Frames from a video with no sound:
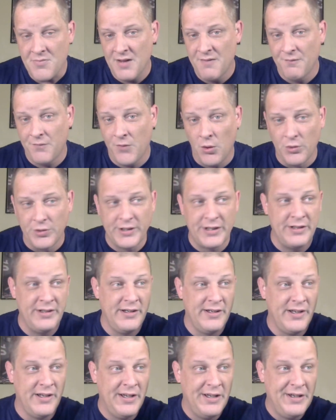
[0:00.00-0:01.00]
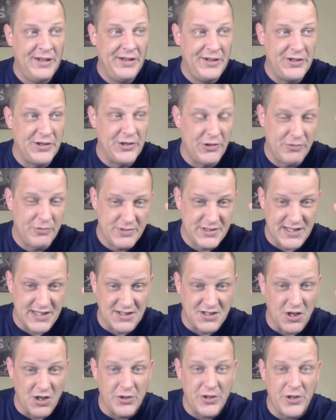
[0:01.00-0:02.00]
and folded, you know, it was
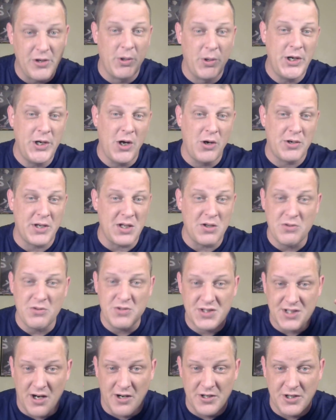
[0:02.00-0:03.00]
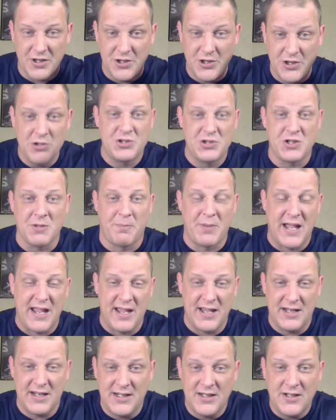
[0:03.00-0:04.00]
Antonio Inoki who started New
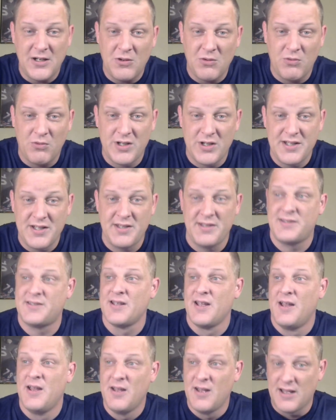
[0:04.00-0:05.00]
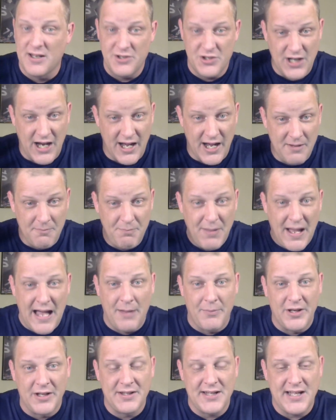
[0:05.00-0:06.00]
Japan, and it was Giant
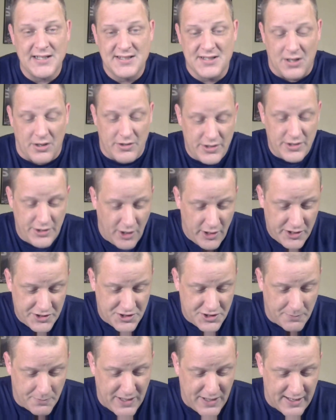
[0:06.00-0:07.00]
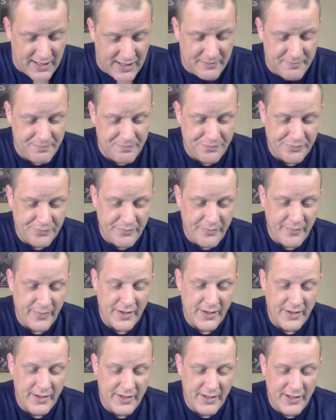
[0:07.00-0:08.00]
Baba that started All Japan.
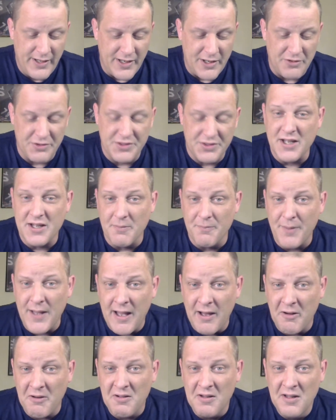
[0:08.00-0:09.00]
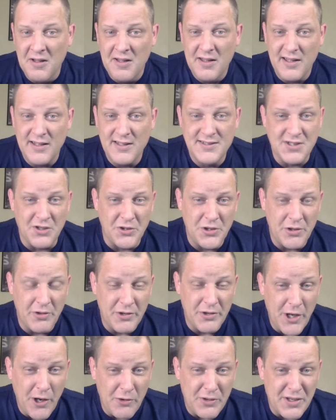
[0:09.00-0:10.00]
And you think about
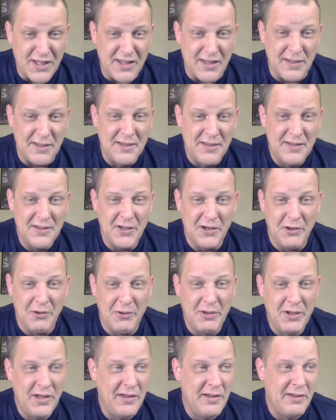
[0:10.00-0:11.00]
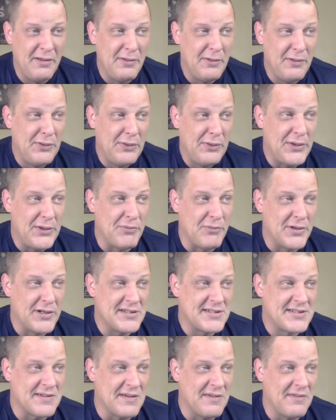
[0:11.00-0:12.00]
Antonio Inoki, you know, he
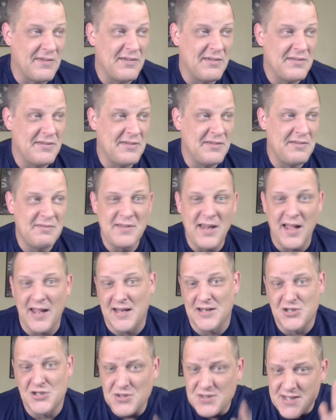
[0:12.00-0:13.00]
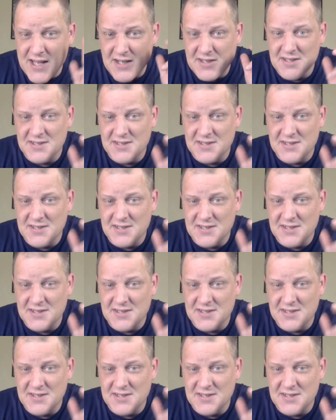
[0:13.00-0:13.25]
was, I guess you'd say,